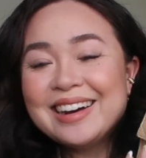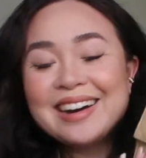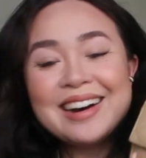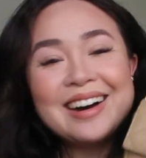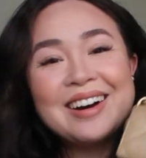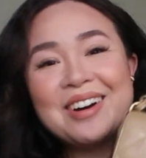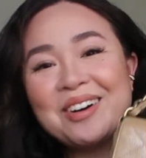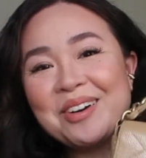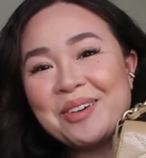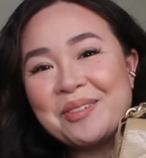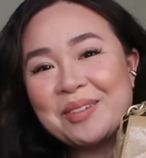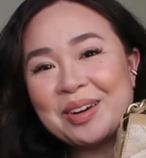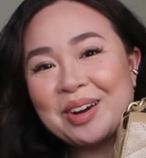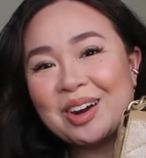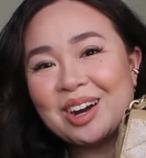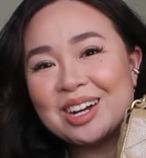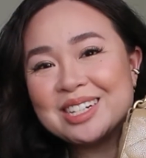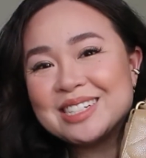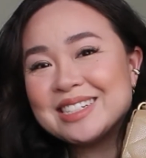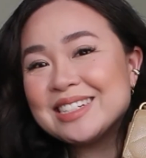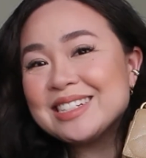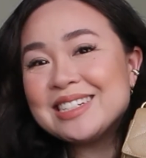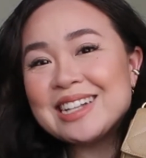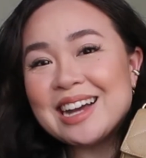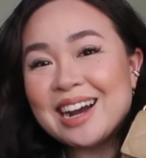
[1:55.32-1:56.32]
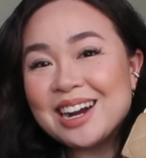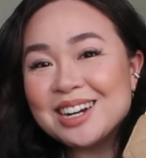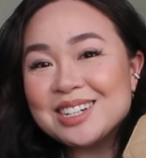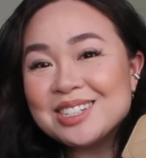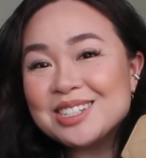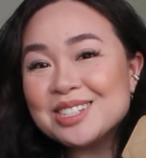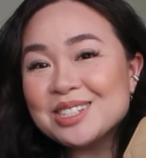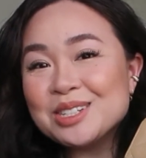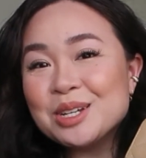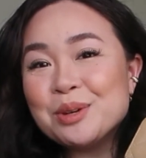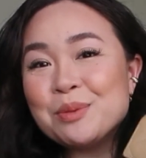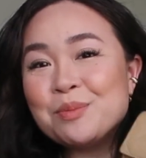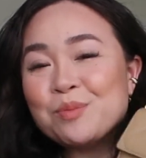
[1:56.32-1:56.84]
Oh my gosh, it's
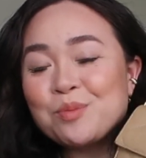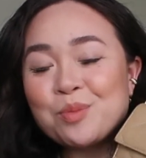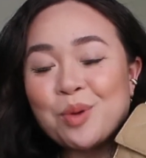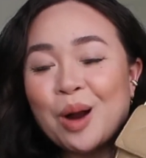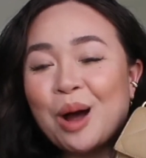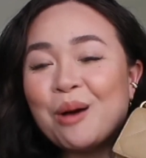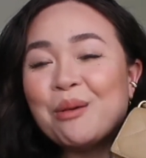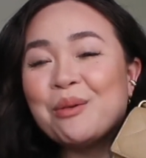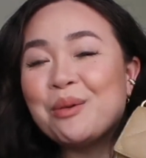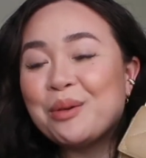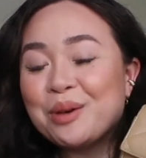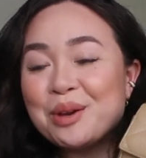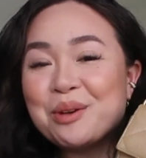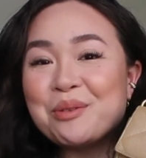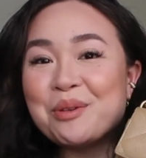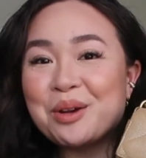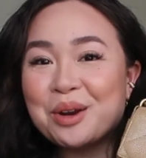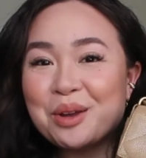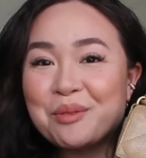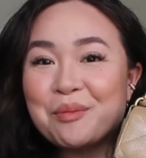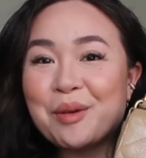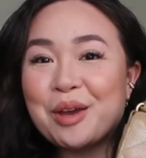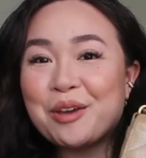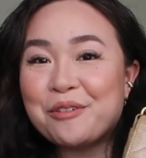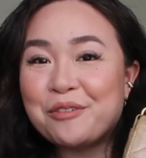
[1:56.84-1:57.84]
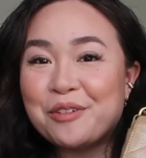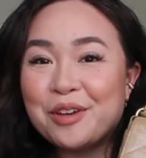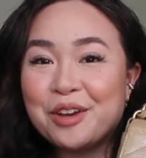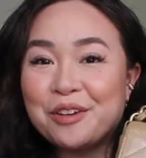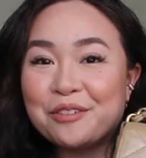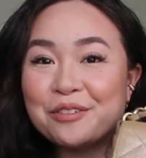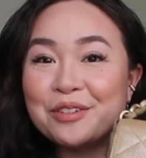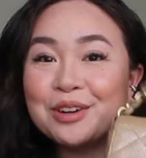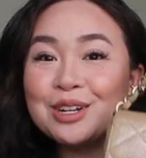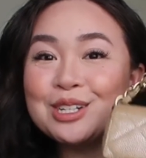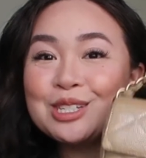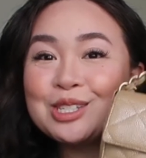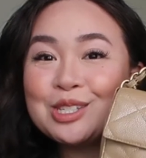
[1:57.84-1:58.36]
actually probably one of my
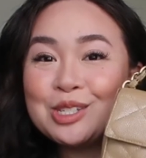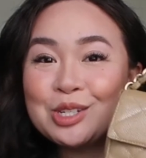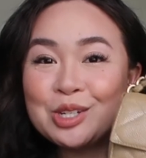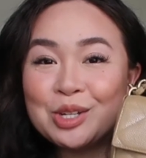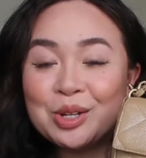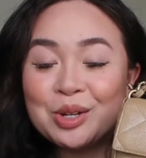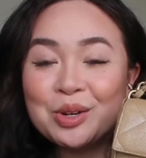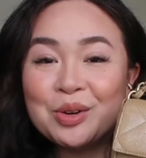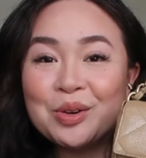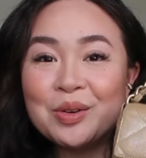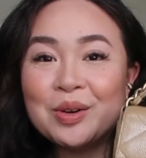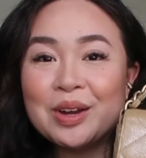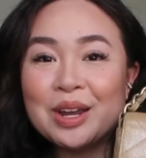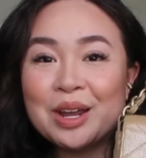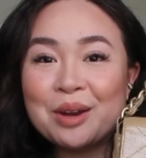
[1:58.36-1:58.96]
favorites too